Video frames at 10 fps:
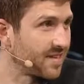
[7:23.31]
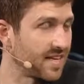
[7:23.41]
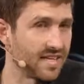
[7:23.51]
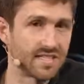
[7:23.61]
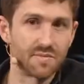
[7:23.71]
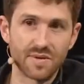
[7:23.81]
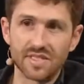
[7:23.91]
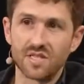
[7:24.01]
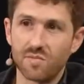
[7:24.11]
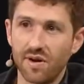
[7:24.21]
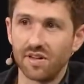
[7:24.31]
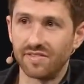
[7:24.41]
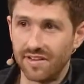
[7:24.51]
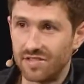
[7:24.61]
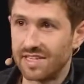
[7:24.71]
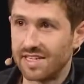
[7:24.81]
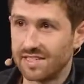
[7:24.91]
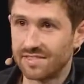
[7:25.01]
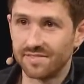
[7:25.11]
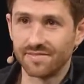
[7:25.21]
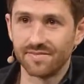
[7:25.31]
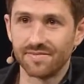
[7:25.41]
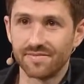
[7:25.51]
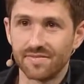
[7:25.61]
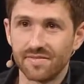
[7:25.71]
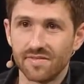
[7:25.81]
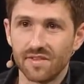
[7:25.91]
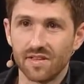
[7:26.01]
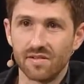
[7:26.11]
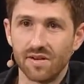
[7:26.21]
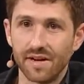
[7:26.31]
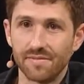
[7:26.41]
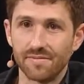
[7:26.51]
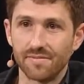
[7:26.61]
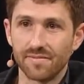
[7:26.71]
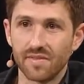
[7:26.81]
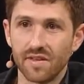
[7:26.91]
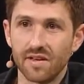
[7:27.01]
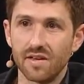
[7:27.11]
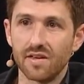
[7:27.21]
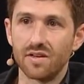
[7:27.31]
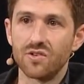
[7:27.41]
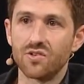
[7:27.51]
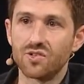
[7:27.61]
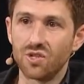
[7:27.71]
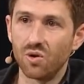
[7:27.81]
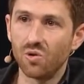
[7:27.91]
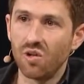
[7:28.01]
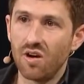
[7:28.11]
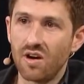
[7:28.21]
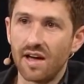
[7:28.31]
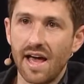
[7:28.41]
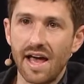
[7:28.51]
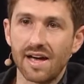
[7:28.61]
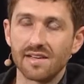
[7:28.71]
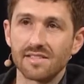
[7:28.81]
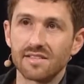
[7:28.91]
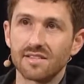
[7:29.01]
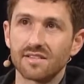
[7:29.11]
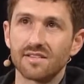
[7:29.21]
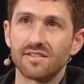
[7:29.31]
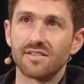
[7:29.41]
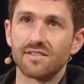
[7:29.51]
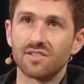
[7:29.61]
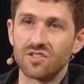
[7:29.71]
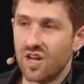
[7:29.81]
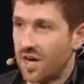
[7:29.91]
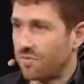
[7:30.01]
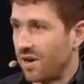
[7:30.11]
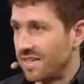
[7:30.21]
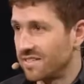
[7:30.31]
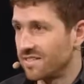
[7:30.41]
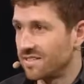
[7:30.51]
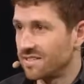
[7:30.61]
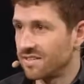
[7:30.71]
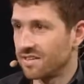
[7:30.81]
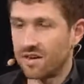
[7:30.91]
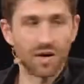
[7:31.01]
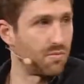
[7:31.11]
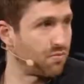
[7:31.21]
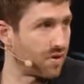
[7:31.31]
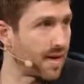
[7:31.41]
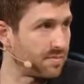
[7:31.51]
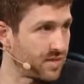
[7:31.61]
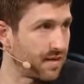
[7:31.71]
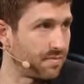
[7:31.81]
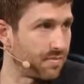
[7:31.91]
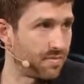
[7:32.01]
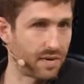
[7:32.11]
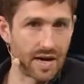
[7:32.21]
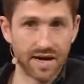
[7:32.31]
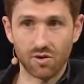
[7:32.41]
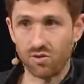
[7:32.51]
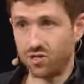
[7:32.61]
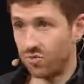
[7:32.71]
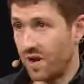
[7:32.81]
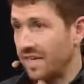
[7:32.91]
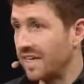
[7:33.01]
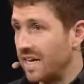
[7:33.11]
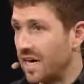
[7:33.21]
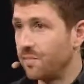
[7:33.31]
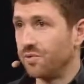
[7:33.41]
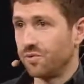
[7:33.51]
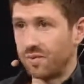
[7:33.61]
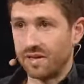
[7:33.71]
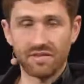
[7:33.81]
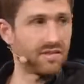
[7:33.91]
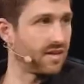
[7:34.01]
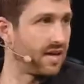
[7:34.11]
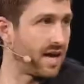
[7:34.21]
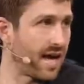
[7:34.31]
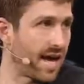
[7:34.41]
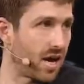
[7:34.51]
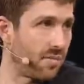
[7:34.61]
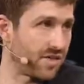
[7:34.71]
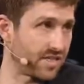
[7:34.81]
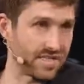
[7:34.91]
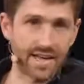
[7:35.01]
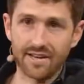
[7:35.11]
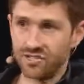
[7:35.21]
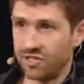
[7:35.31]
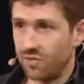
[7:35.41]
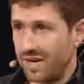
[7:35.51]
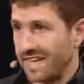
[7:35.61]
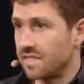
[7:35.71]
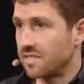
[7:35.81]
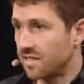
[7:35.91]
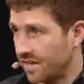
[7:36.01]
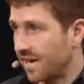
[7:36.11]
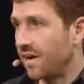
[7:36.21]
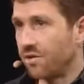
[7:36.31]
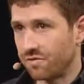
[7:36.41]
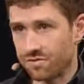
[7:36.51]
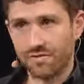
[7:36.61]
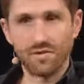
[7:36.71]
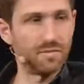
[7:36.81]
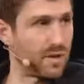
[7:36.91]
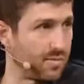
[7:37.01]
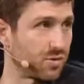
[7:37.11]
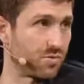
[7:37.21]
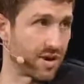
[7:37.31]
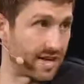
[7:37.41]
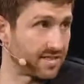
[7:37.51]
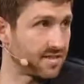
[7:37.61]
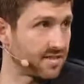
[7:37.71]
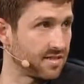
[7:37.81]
is the business model of advertising, right? So long as stock prices are propped up by or directly coupled with how much attention we can suck out of people's brains,